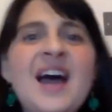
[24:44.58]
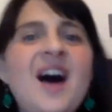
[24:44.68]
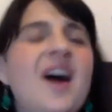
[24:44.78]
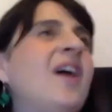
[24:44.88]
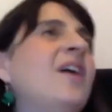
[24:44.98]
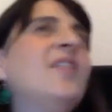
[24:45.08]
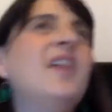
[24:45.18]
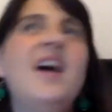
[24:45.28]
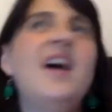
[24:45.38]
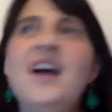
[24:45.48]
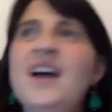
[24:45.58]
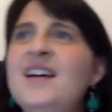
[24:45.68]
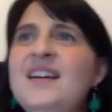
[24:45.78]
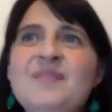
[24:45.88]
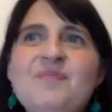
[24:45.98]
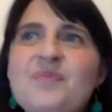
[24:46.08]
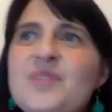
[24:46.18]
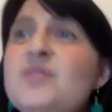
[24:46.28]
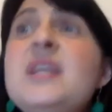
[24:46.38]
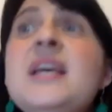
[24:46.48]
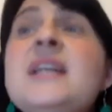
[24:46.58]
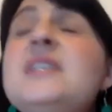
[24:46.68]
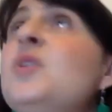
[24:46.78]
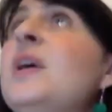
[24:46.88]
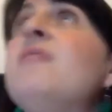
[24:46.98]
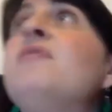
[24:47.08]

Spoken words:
Are there things you hear from the